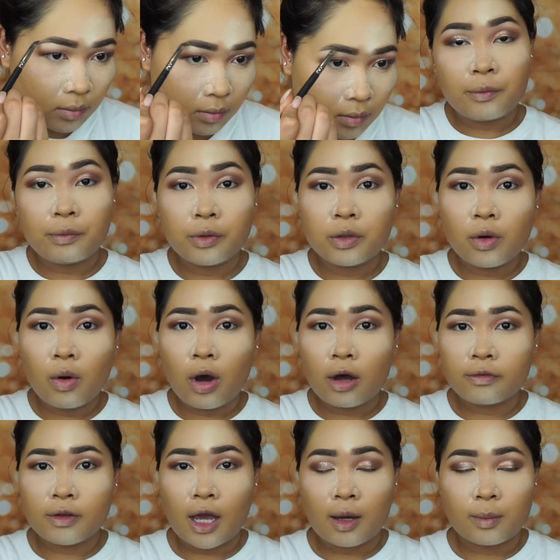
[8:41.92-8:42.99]
I will go
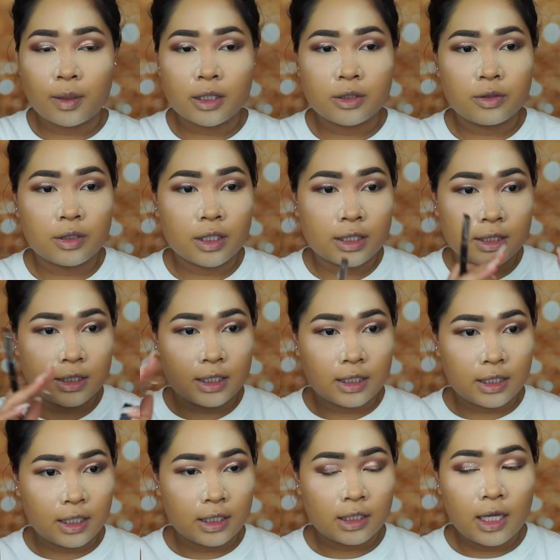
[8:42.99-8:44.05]
off camera to conceal
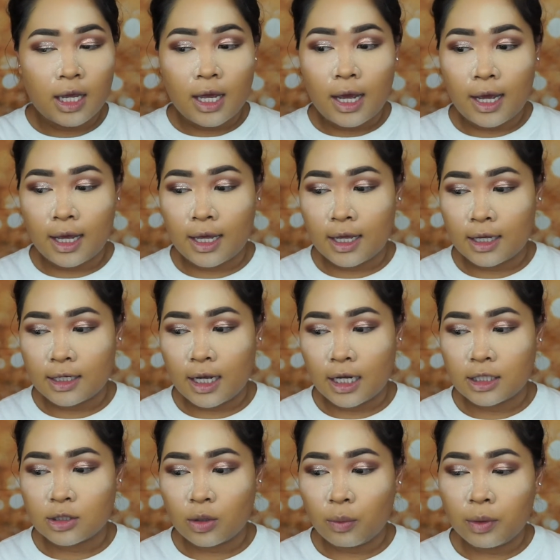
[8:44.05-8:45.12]
it, and I
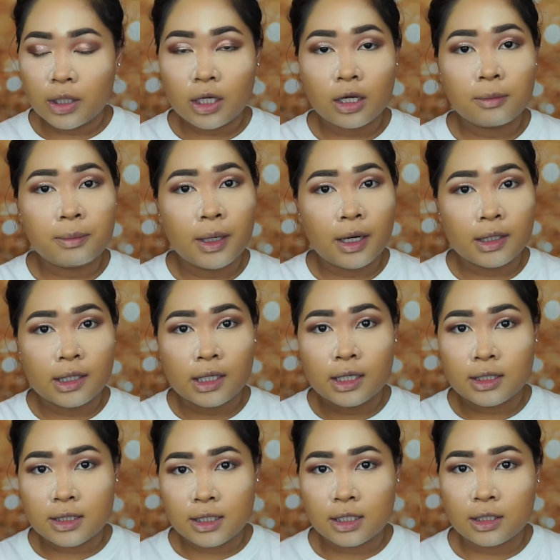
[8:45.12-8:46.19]
don't want to compare the
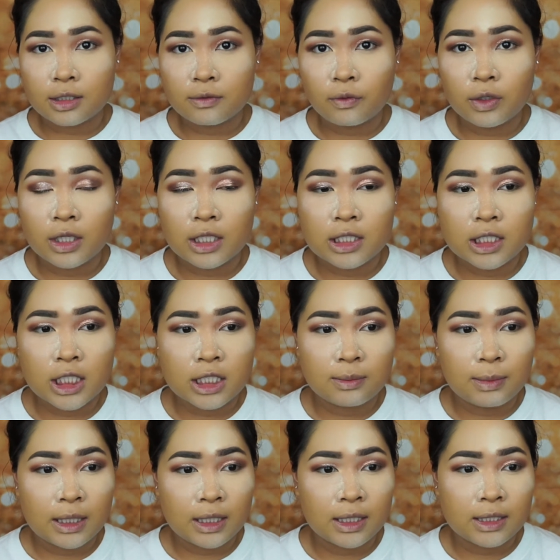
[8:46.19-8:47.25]
concealers for this just
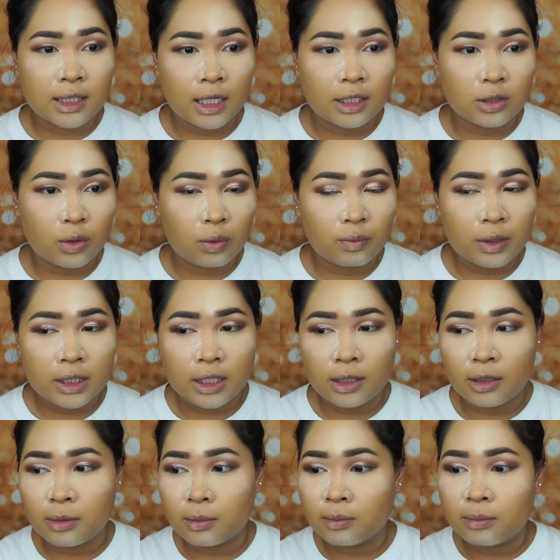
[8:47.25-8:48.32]
because I don't
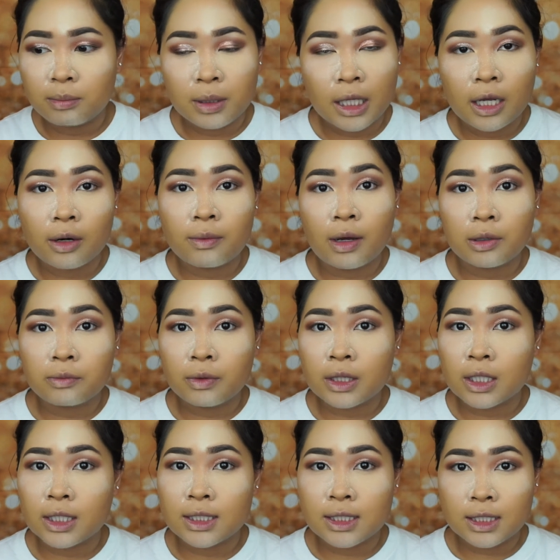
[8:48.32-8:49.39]
really play around with
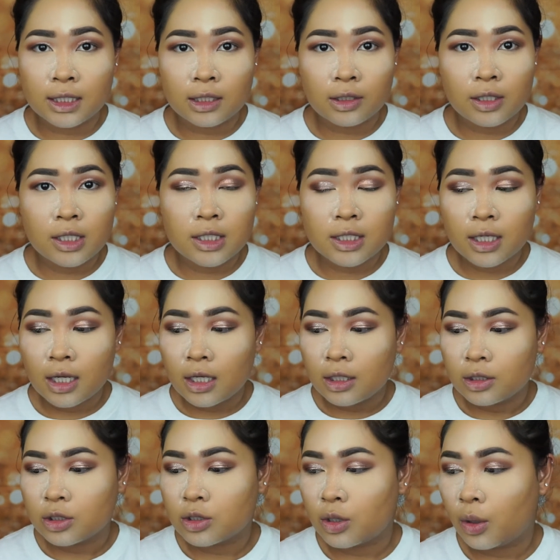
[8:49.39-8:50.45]
concealers,
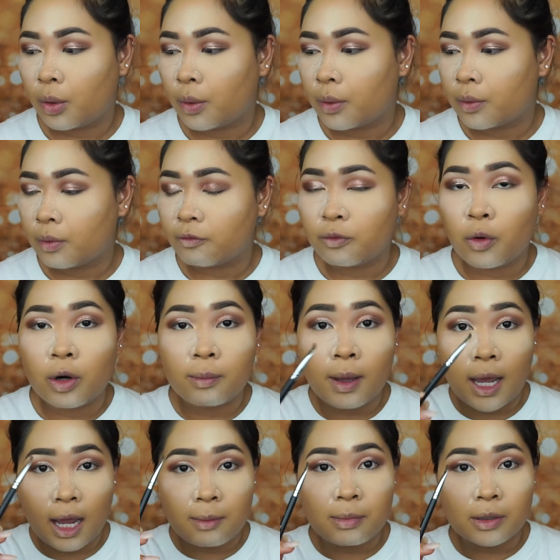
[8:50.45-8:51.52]
so for my
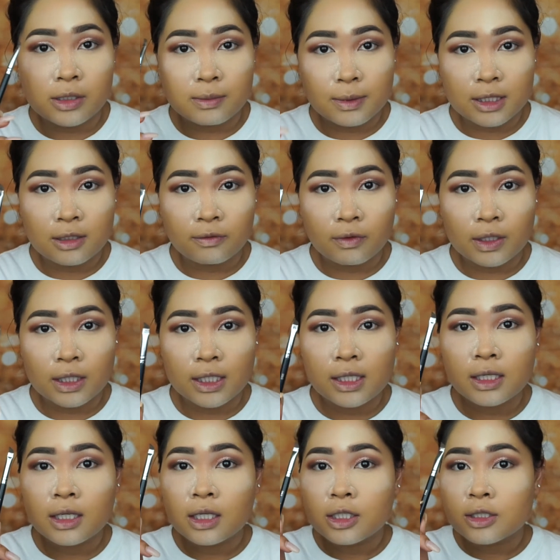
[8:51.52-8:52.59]
eyebrows
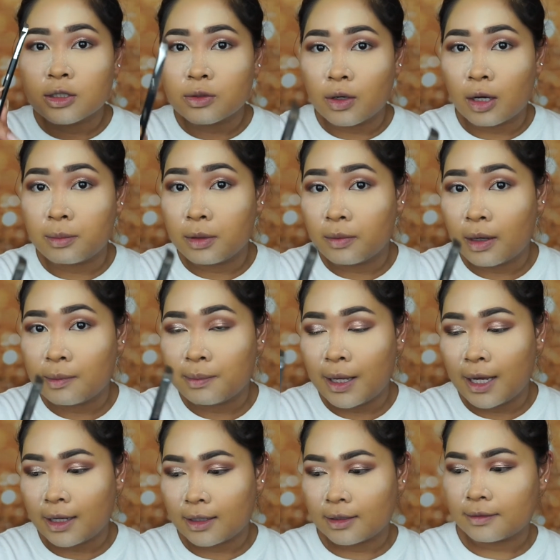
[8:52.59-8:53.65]
specifically. So I'll be right
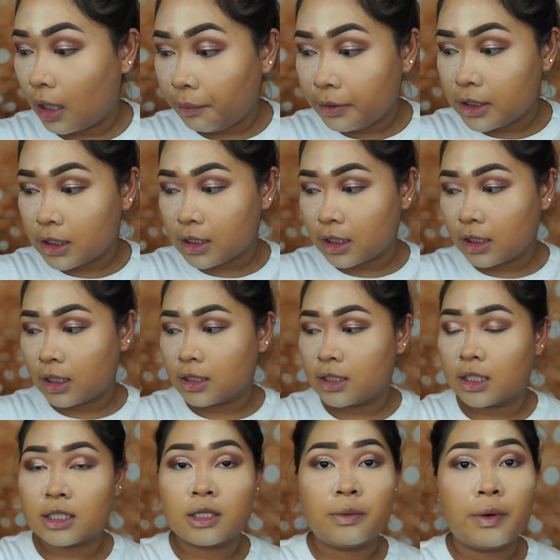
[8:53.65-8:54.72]
back. We're just gonna
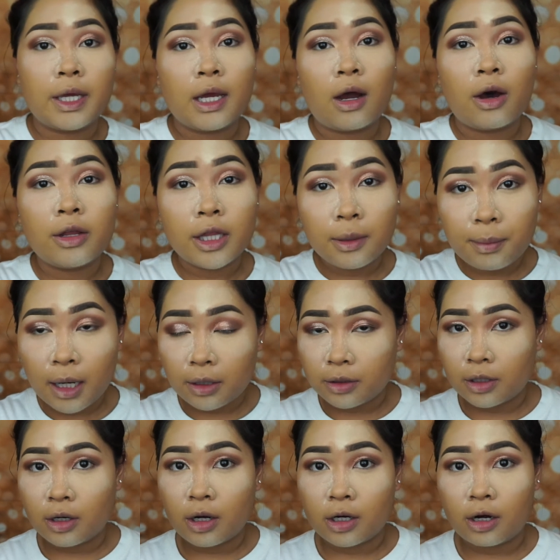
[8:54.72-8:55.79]
dust away all the
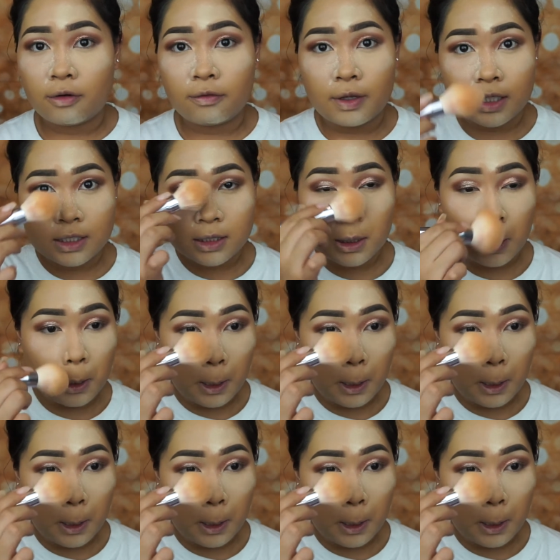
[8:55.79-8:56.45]
powder on our face.